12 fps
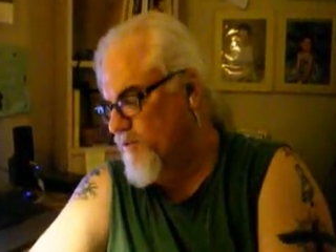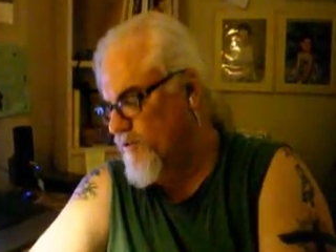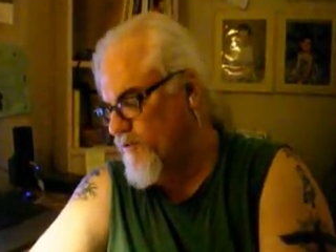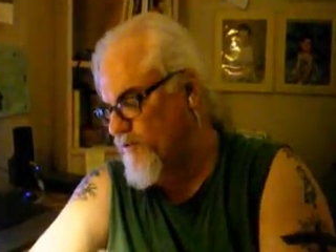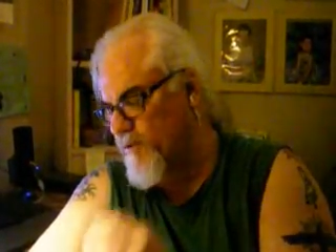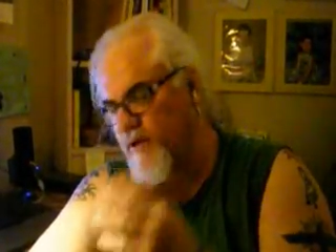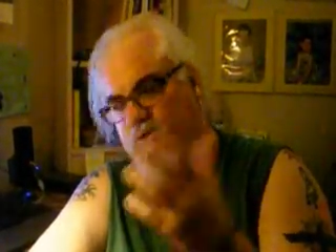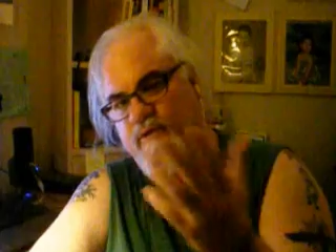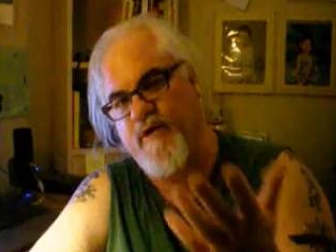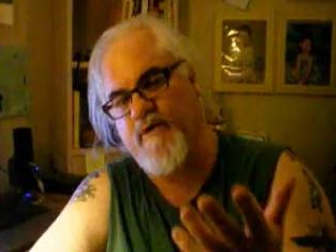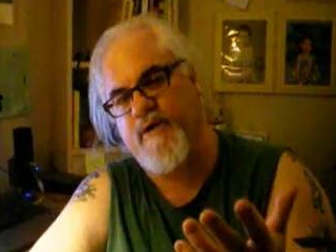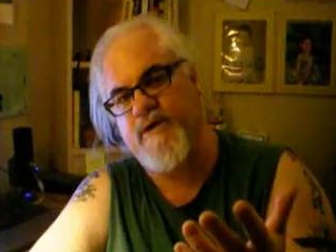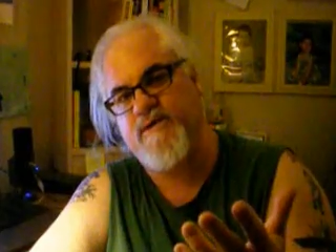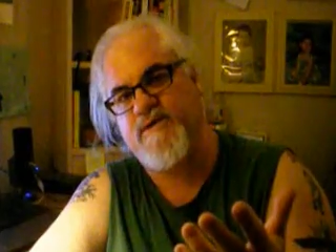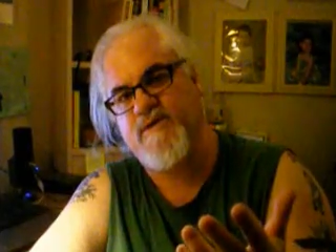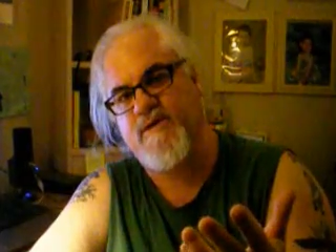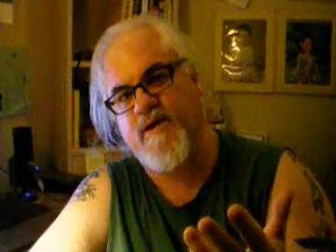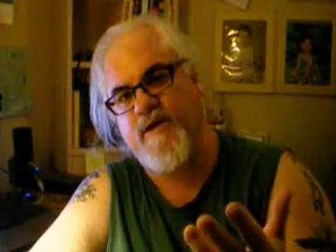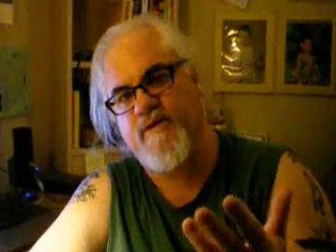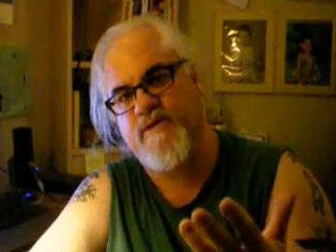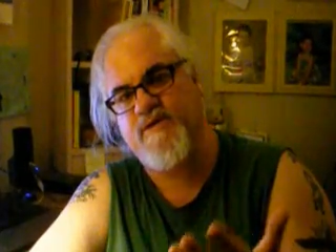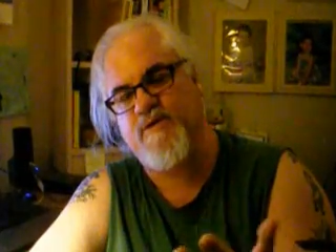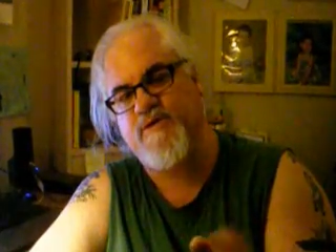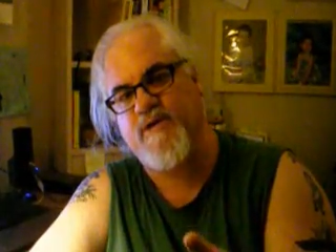There are three theories
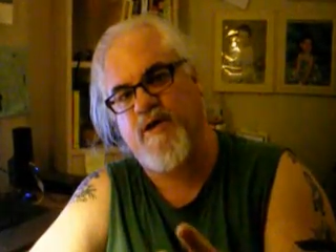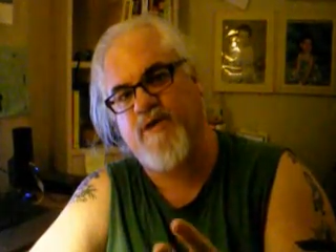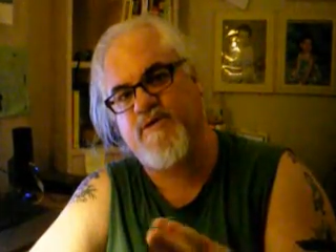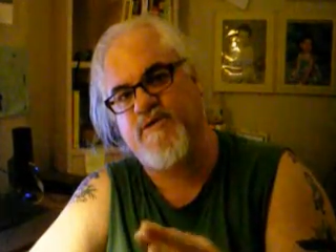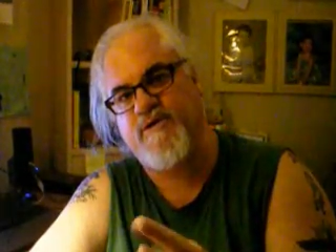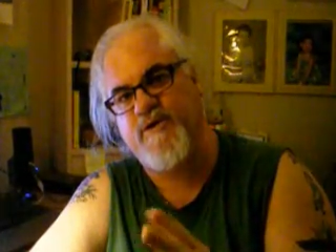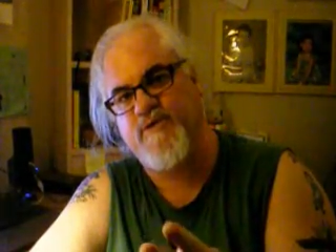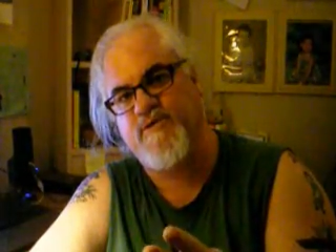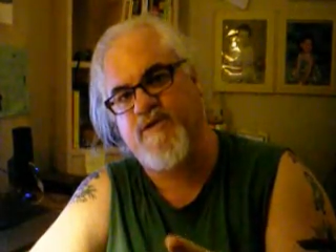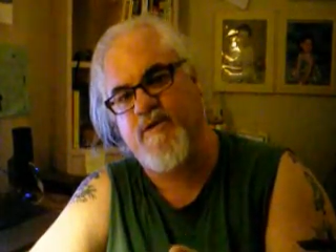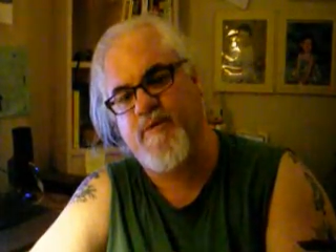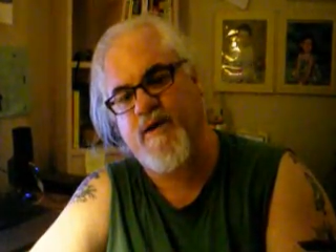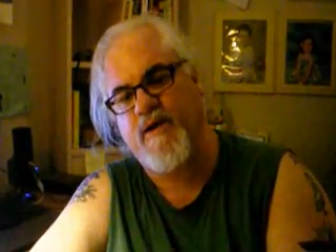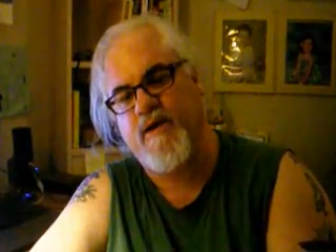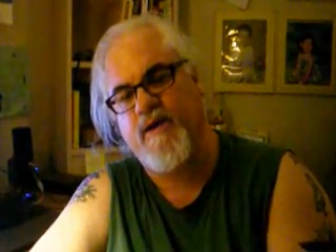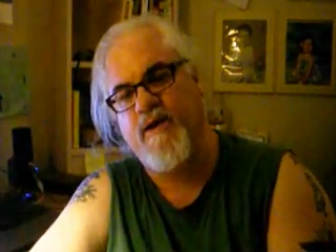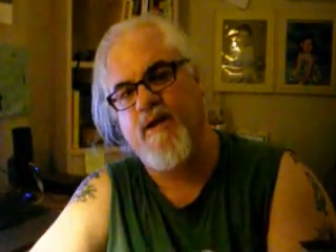that sociologists use typically,